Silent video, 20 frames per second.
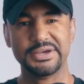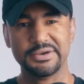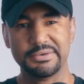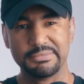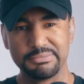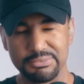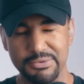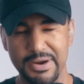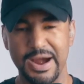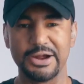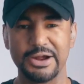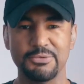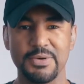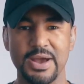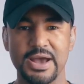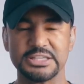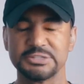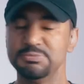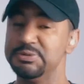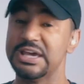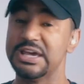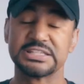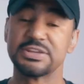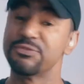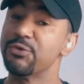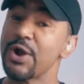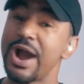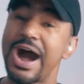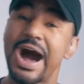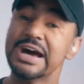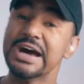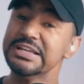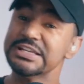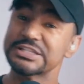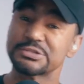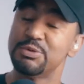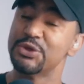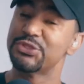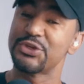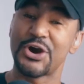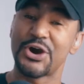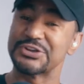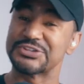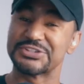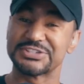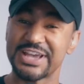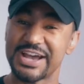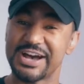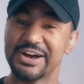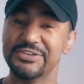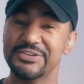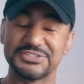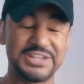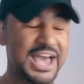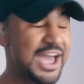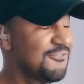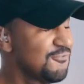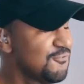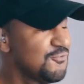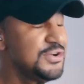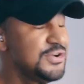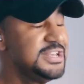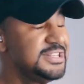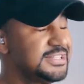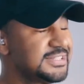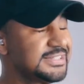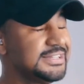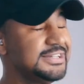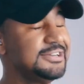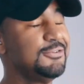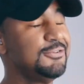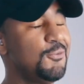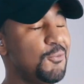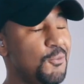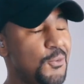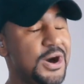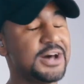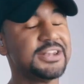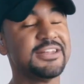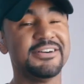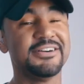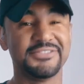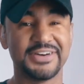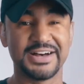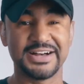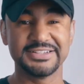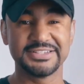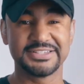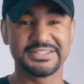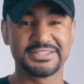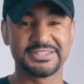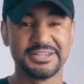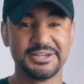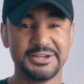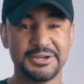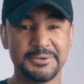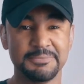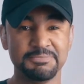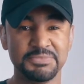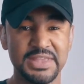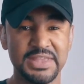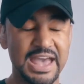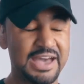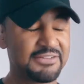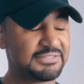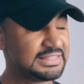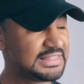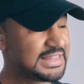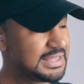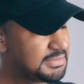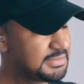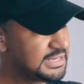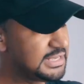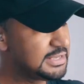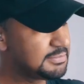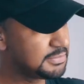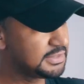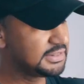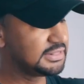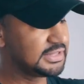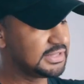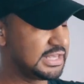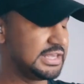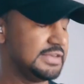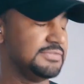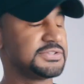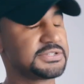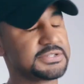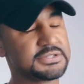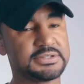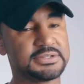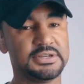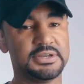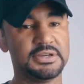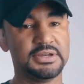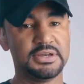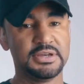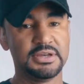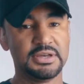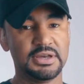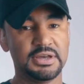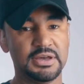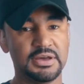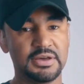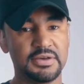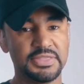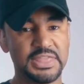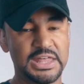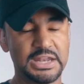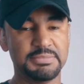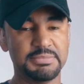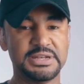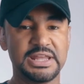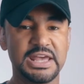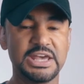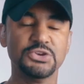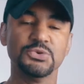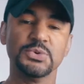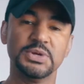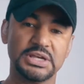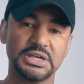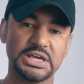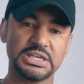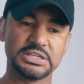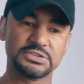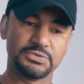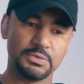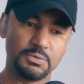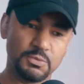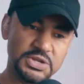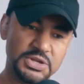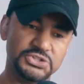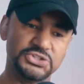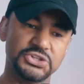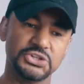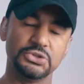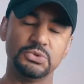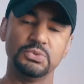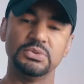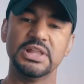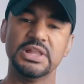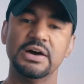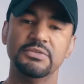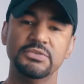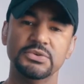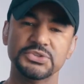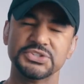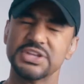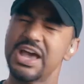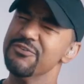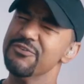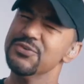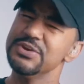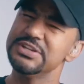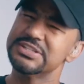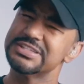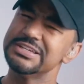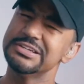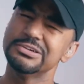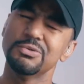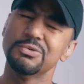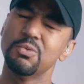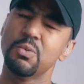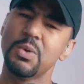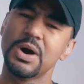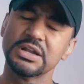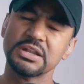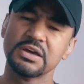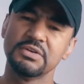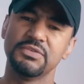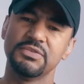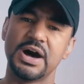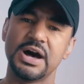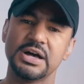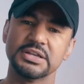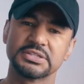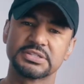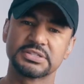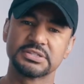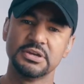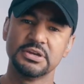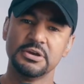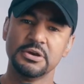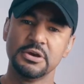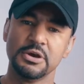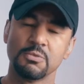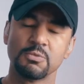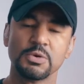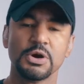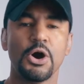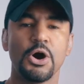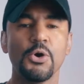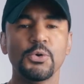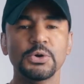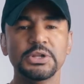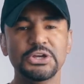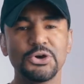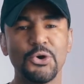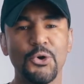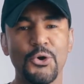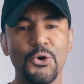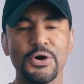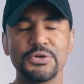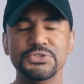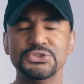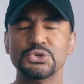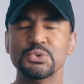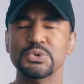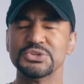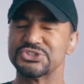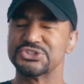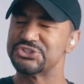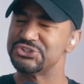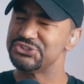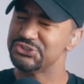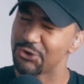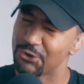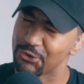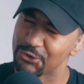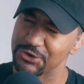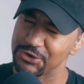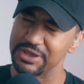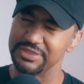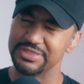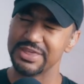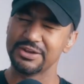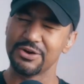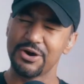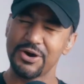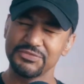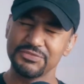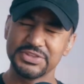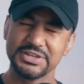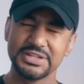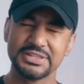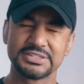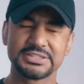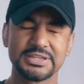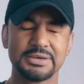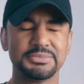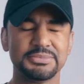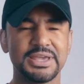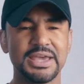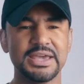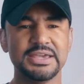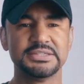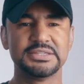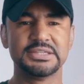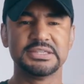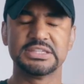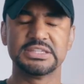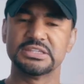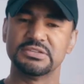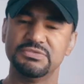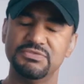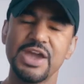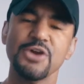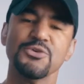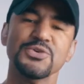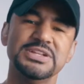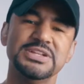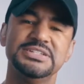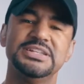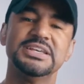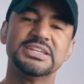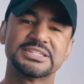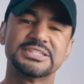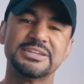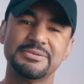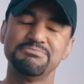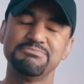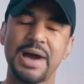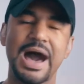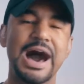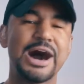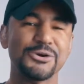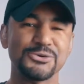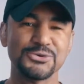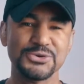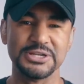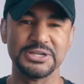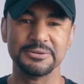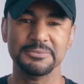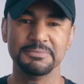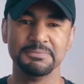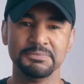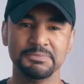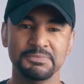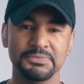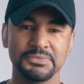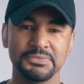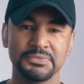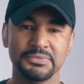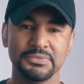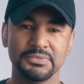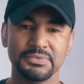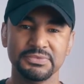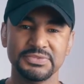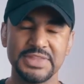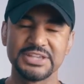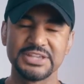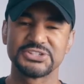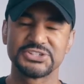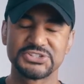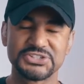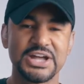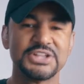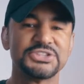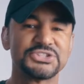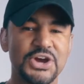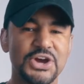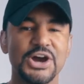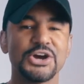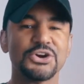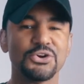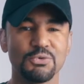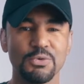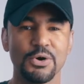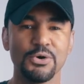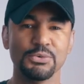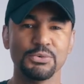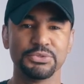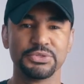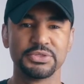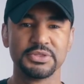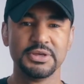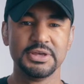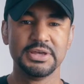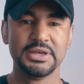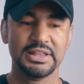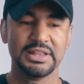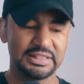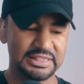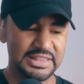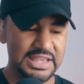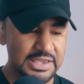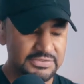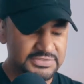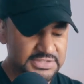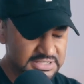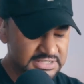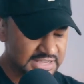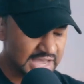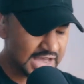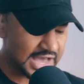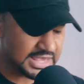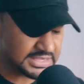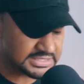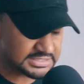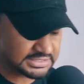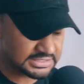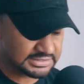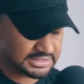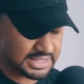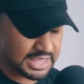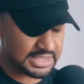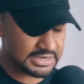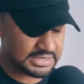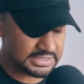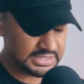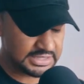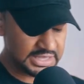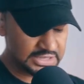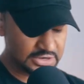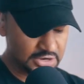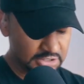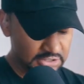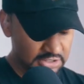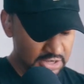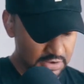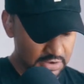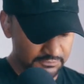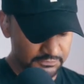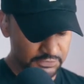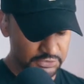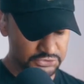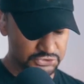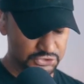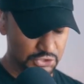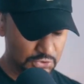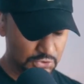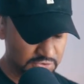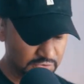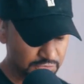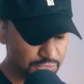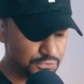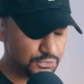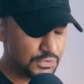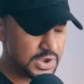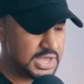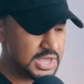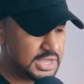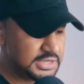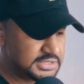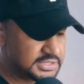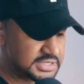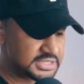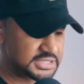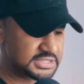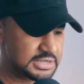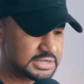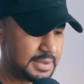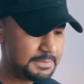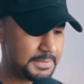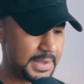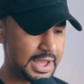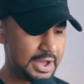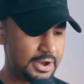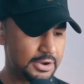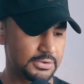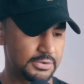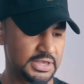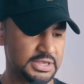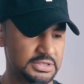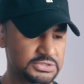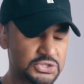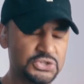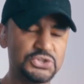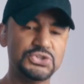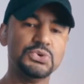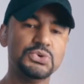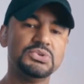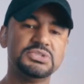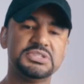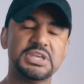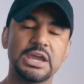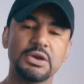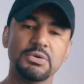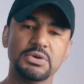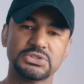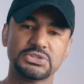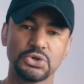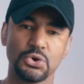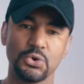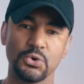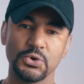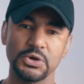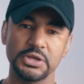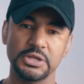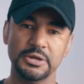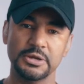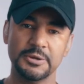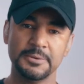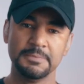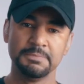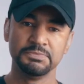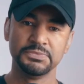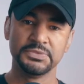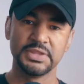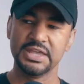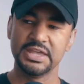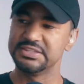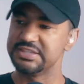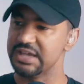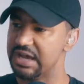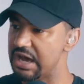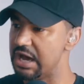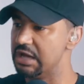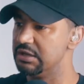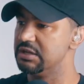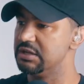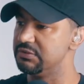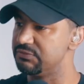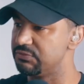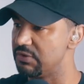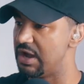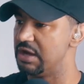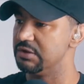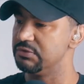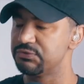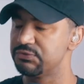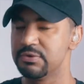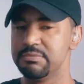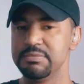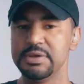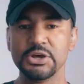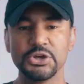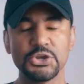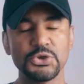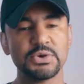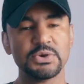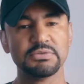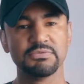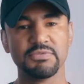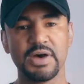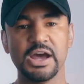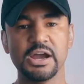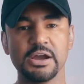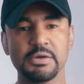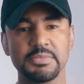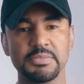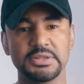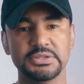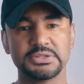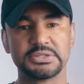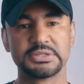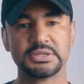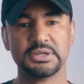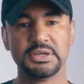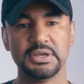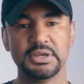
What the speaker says: progress. Because if we're honest with ourselves, every single one of us have limiting beliefs that have been hindering us from reaching new levels. Every single one of us, we're holding on to a story that often in some cases is very disempowering, that stunts our growth, leaves us isolated in our comfort zone, afraid to step out into new territory, into unfamiliar environments.